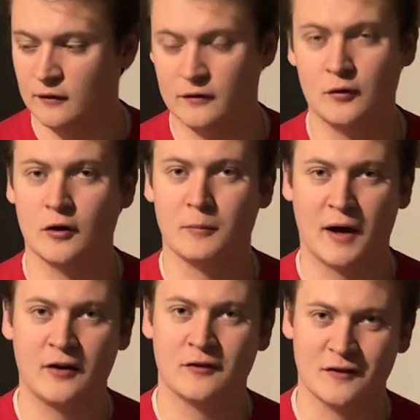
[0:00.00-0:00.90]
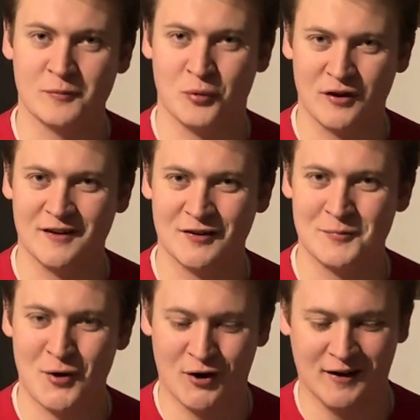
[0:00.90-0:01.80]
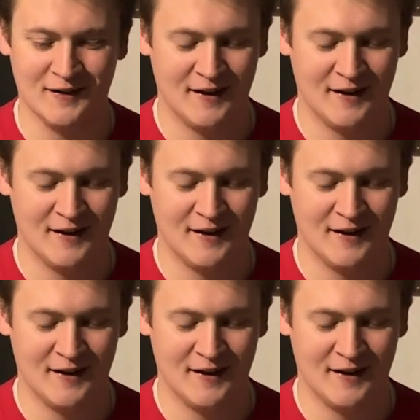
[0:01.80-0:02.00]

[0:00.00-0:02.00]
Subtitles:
As you can imagine, it's a pretty niche market,